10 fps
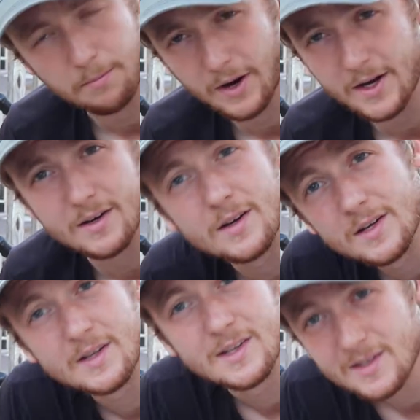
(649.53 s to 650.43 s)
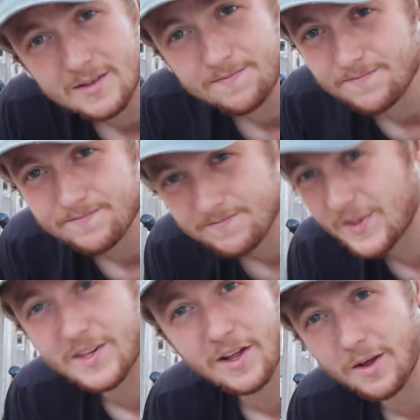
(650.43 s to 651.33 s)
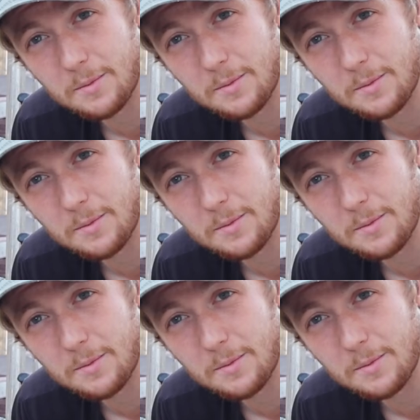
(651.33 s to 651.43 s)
but silly